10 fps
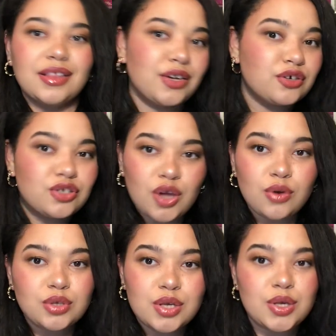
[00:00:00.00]
They're so
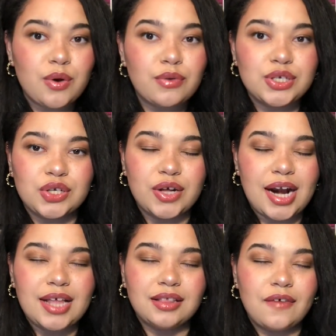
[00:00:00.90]
original, and
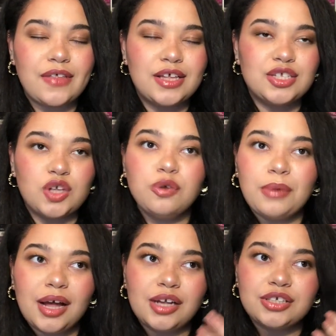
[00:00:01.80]
I love that so
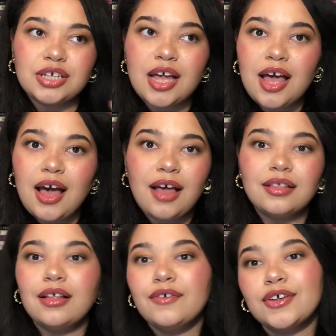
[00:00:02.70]
much. I
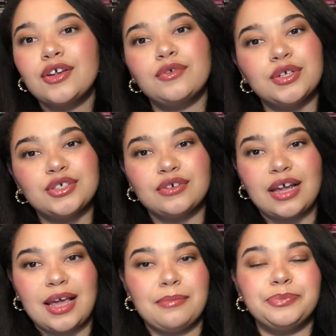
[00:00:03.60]
love a good original
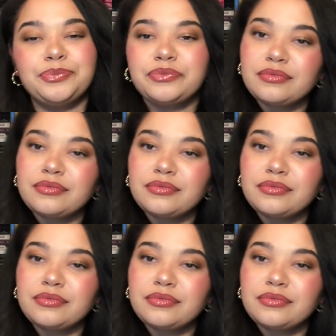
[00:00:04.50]
name.